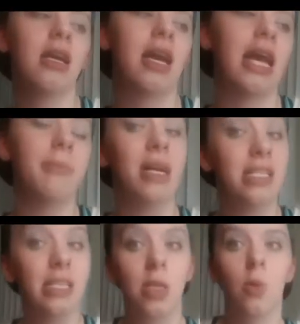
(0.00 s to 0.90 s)
And my
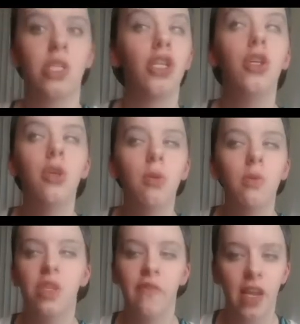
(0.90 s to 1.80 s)
sister was a
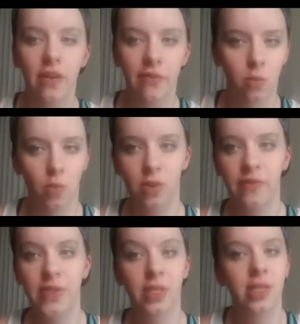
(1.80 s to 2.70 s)
huge fan of the
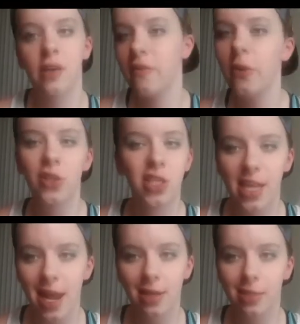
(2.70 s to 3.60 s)
Wolves, so of course she
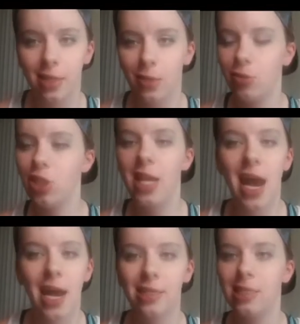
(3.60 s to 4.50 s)
had to go. She
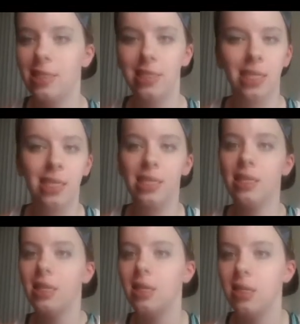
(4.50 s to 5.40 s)
had to
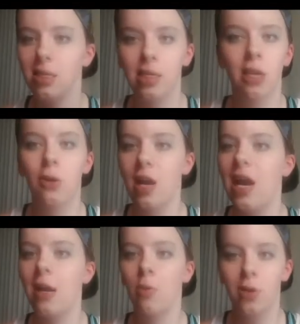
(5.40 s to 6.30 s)
see, you know,
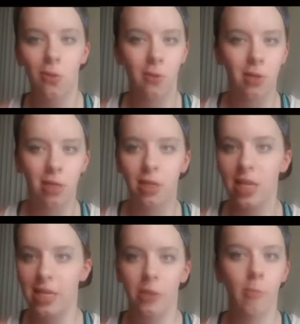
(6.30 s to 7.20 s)
Kiowa Gordon
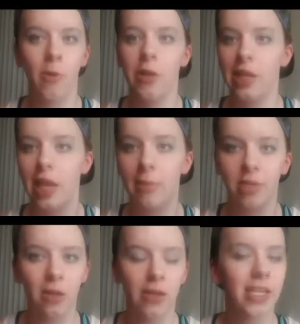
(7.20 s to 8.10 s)
and Gil Birmingham
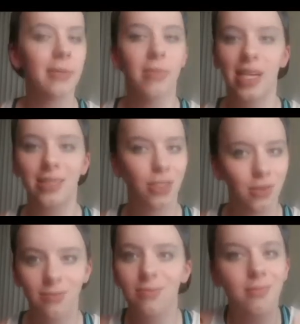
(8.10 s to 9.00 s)
and all them. Like,
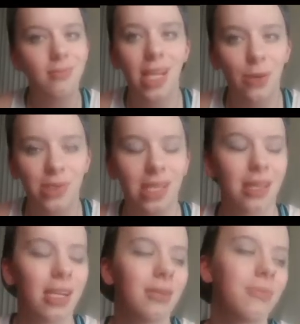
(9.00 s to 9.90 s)
it was a
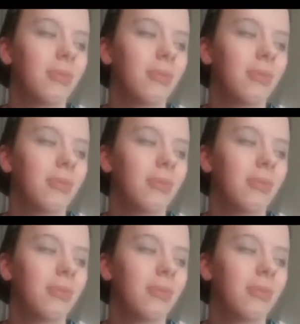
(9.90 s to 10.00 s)
thing.